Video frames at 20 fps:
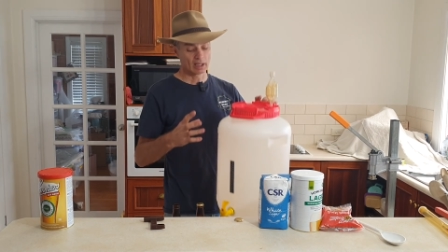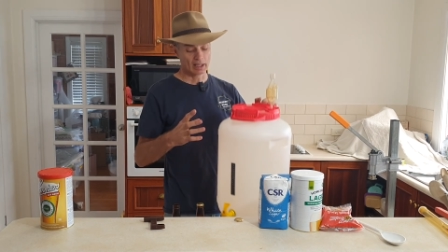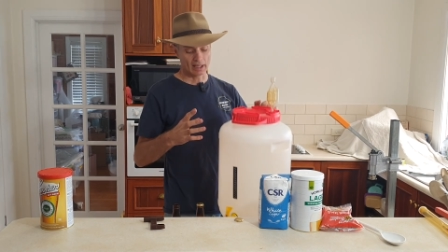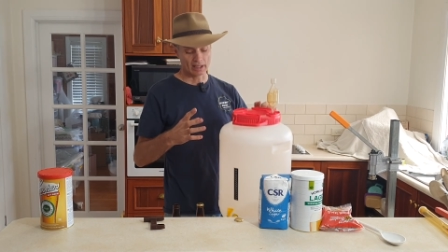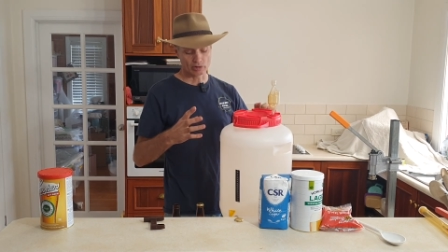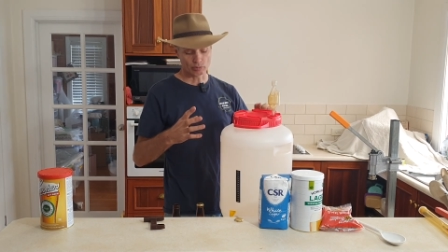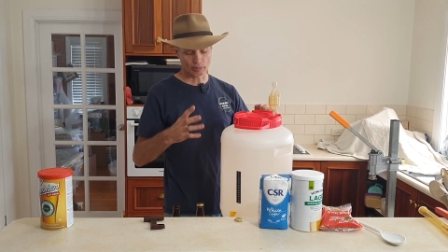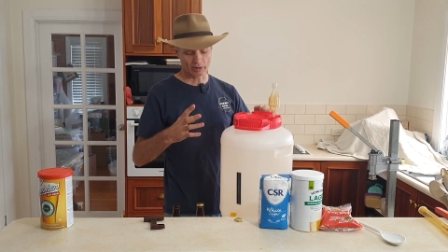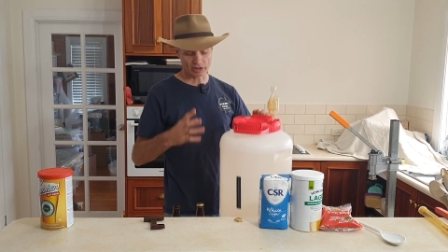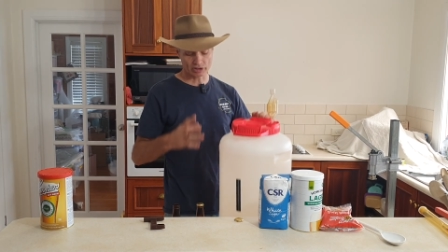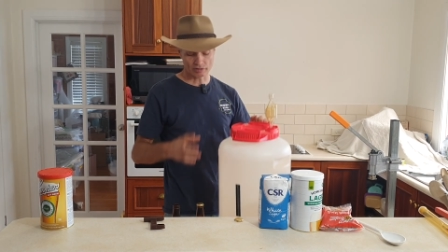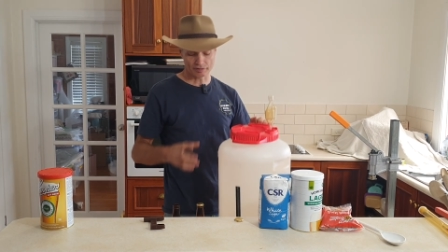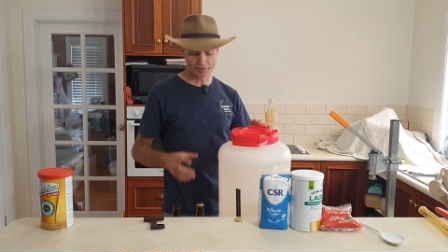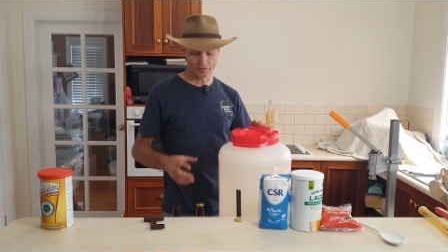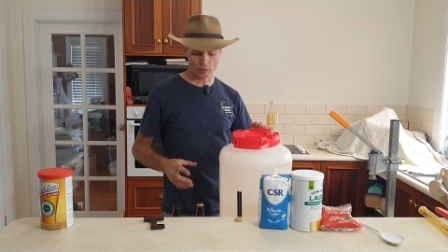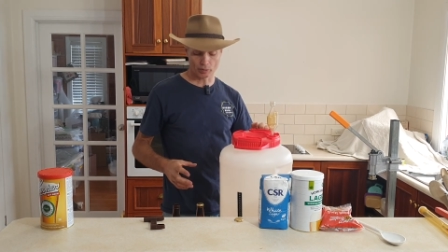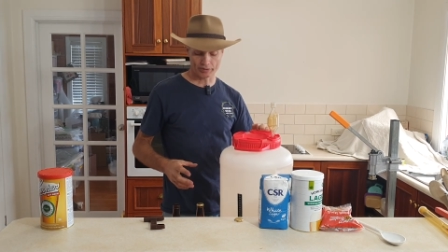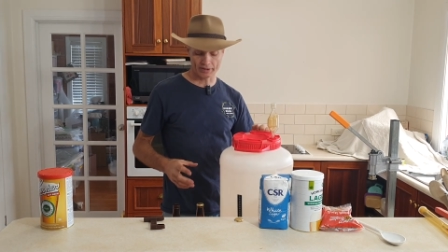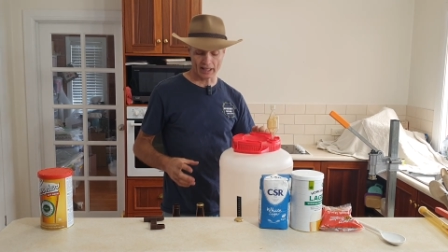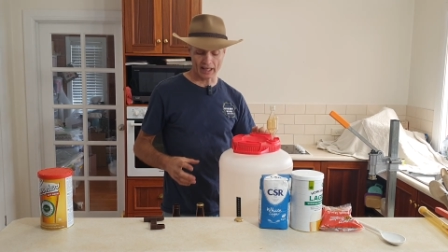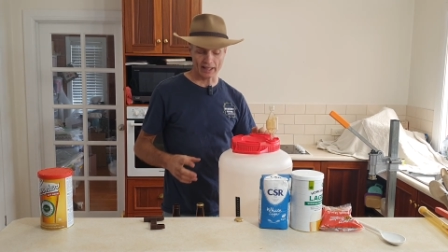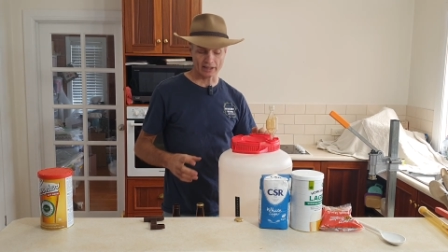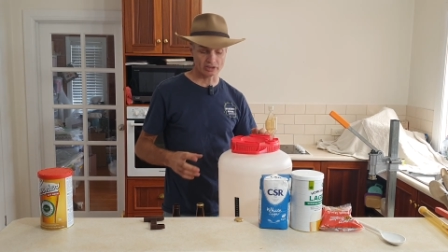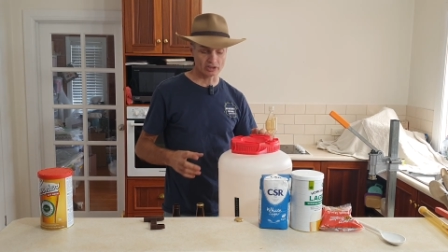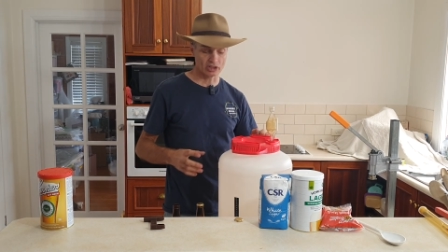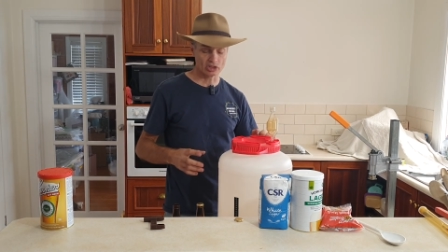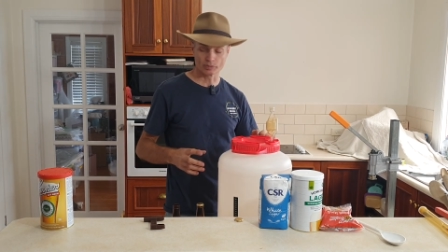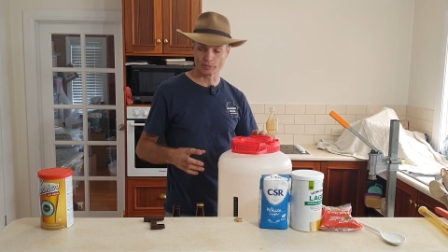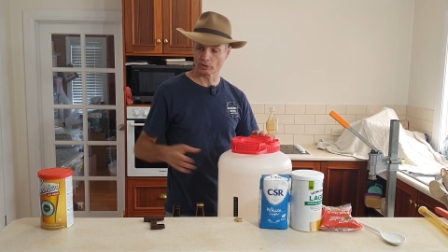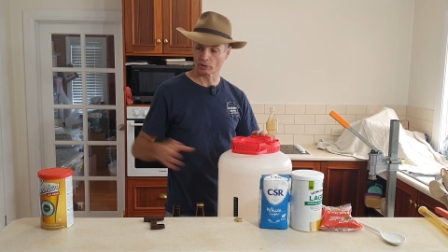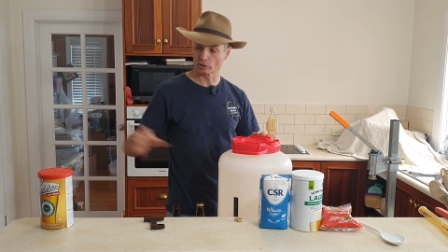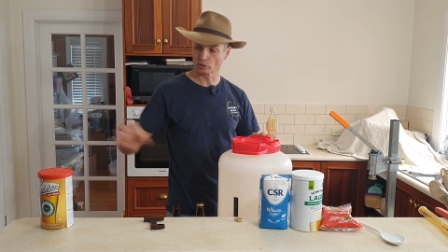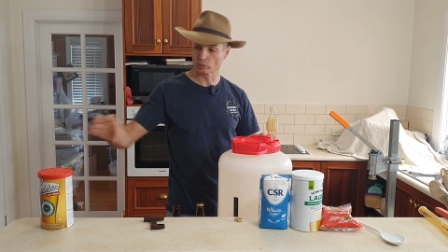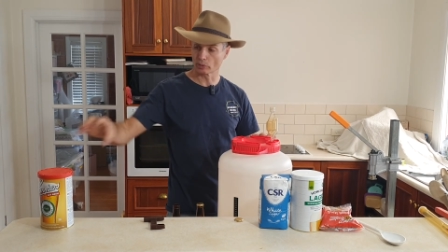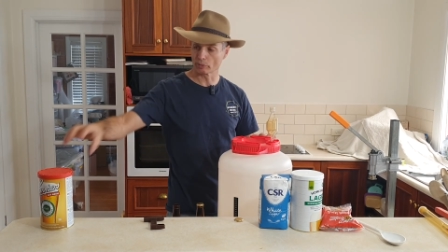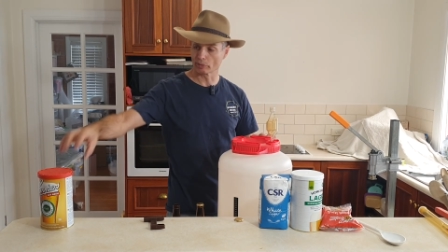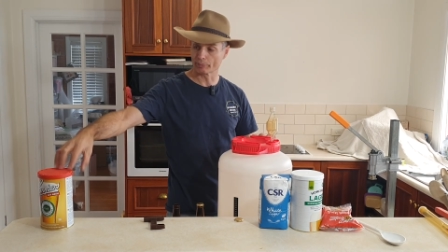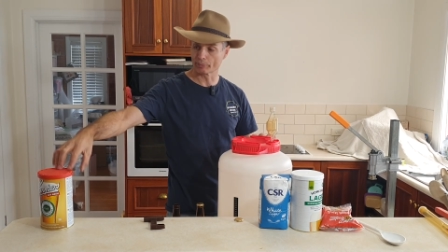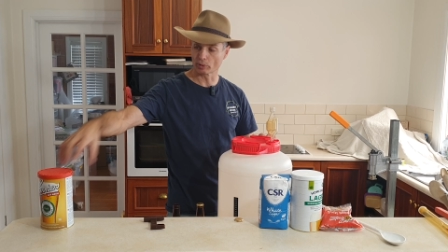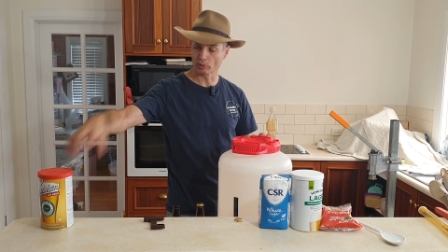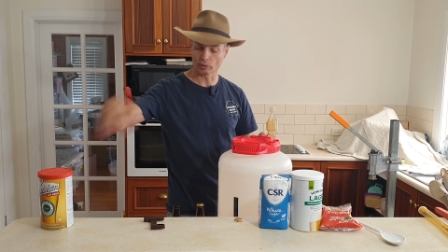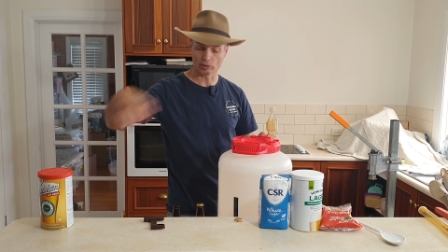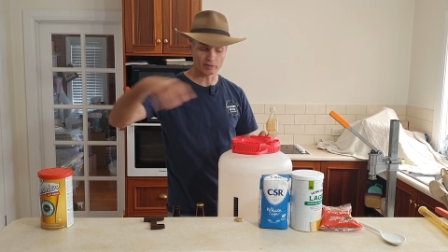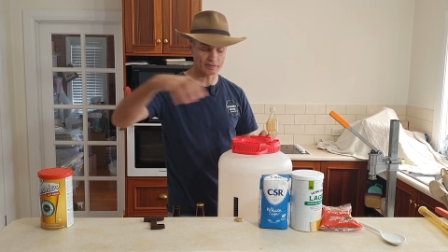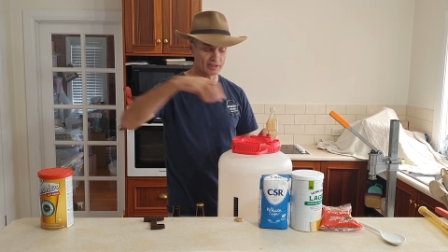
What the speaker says: And the reason for that is because when we put all